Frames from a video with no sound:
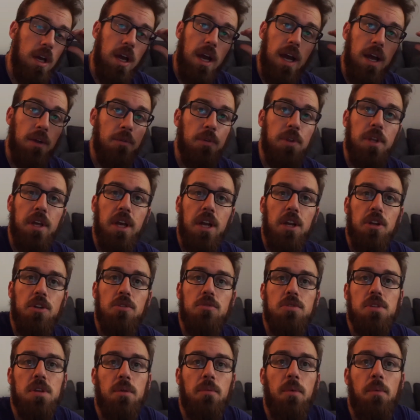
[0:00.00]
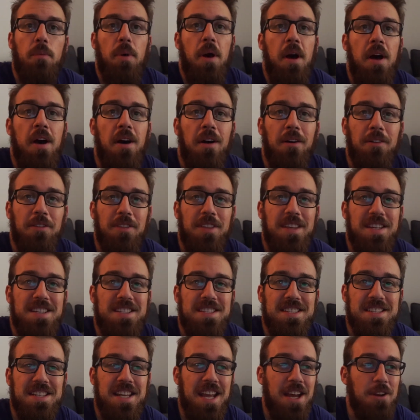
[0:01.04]
I really got to do something about this
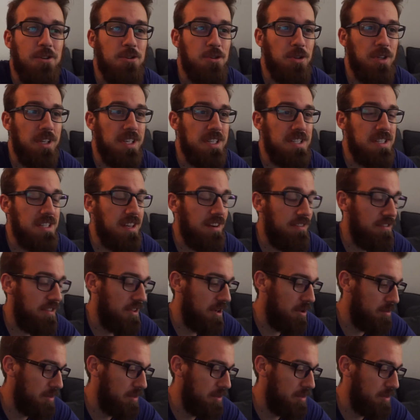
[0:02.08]
scheduling stuff though,